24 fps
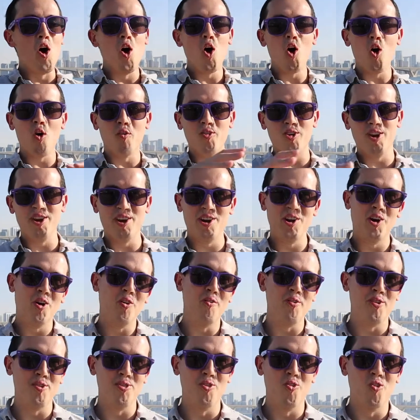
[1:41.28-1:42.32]
hovering
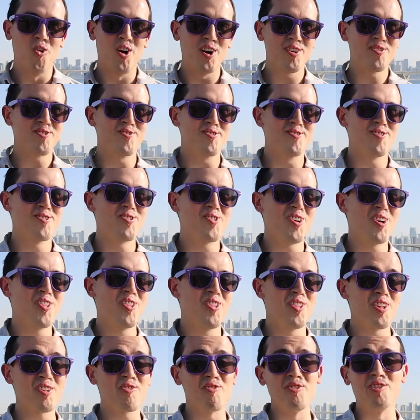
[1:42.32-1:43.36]
over the water. So I
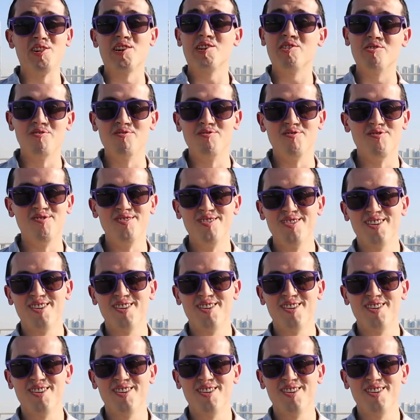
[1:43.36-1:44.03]
think that's really cool.